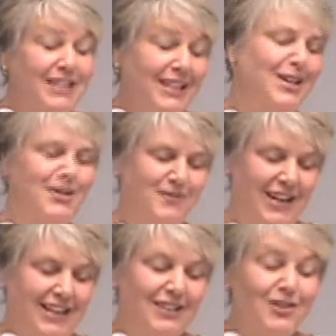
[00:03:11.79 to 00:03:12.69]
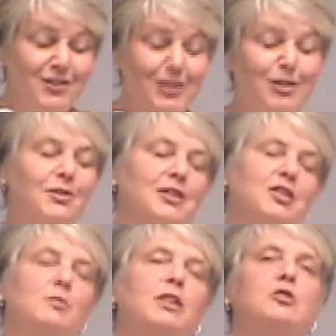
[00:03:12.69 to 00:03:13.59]
But at any rate,
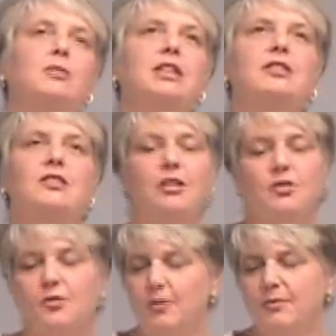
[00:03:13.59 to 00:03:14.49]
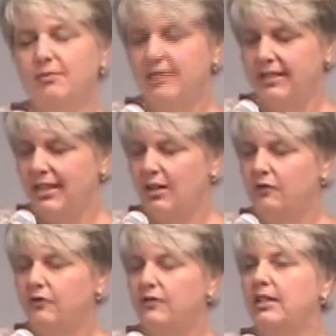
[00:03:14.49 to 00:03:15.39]
Asilomar is special because Dr. Holmes
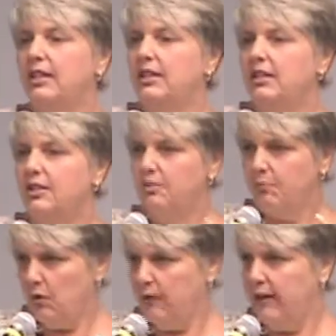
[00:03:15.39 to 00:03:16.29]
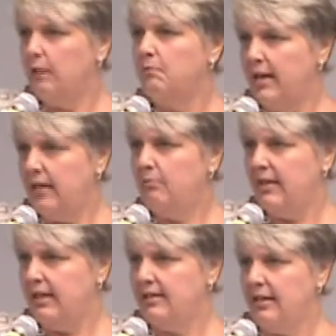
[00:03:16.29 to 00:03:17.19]
himself spoke there
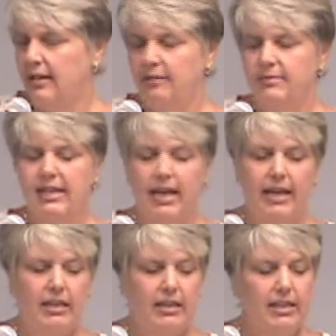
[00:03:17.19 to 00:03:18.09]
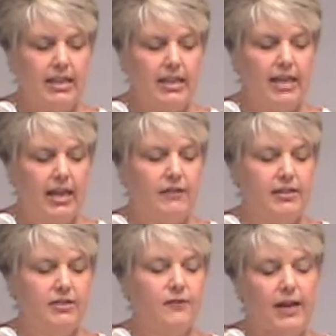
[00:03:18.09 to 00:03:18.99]
many, many times. And he
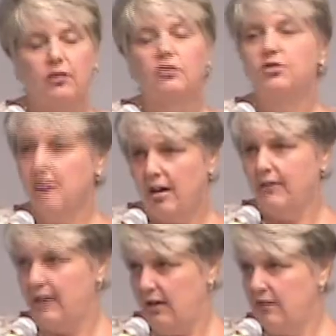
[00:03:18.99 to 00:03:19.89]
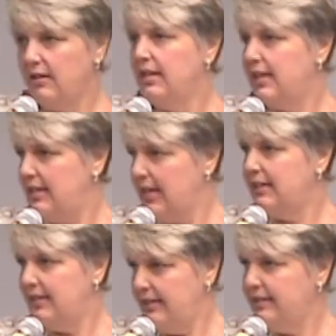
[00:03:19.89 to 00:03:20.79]
gave his final talk there in
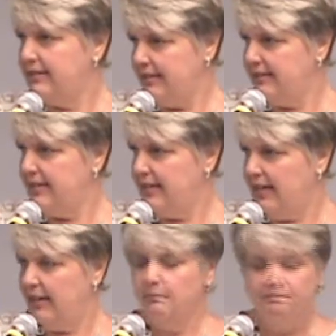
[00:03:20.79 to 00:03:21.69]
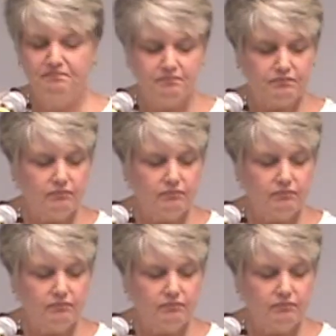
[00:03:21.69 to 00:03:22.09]
1969.